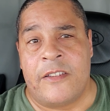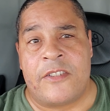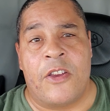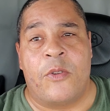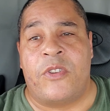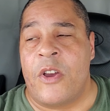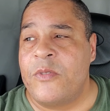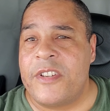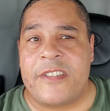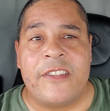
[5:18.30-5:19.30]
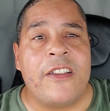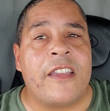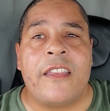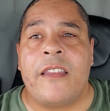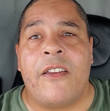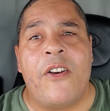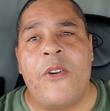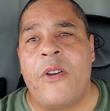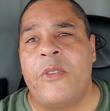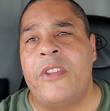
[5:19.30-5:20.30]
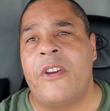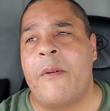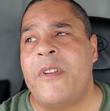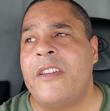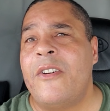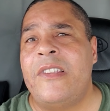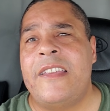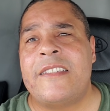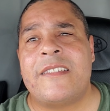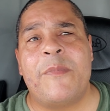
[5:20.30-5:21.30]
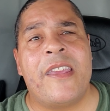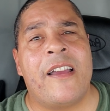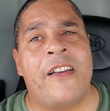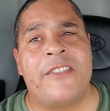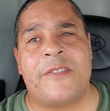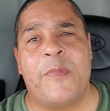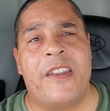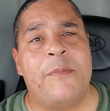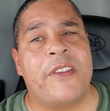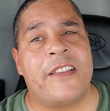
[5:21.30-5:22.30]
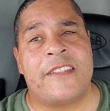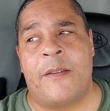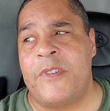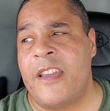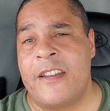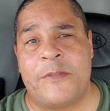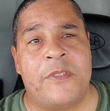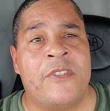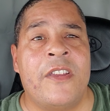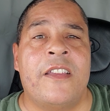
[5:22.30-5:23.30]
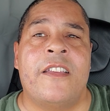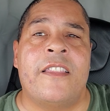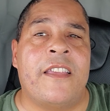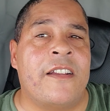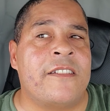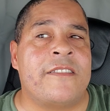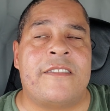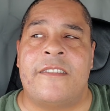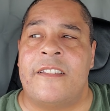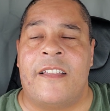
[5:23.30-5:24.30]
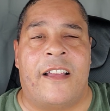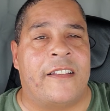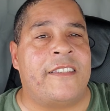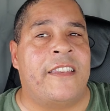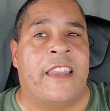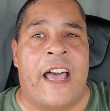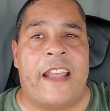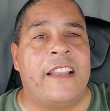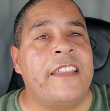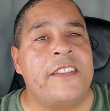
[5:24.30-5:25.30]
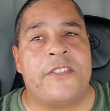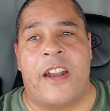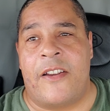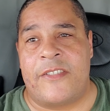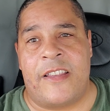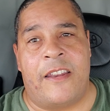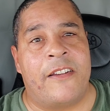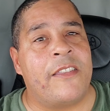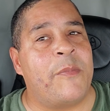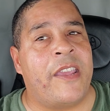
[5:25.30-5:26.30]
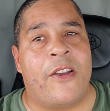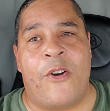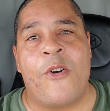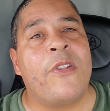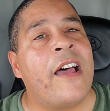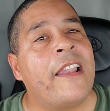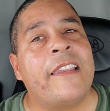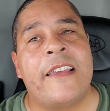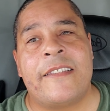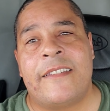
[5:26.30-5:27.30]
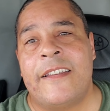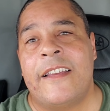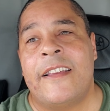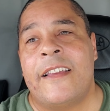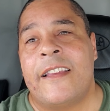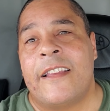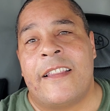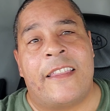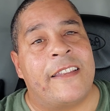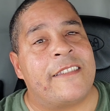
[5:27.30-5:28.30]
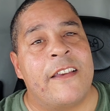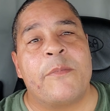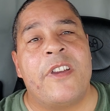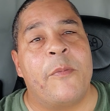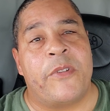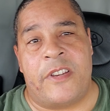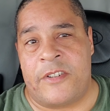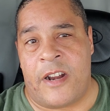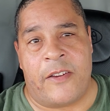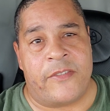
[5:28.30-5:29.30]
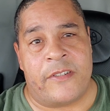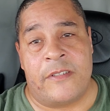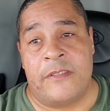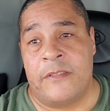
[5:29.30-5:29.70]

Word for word: So don't just look at, oh, you know, I'm going to go lease and make all this money because I'll be honest with you, there's a lot of lease drivers out here that make a whole lot less than some company drivers.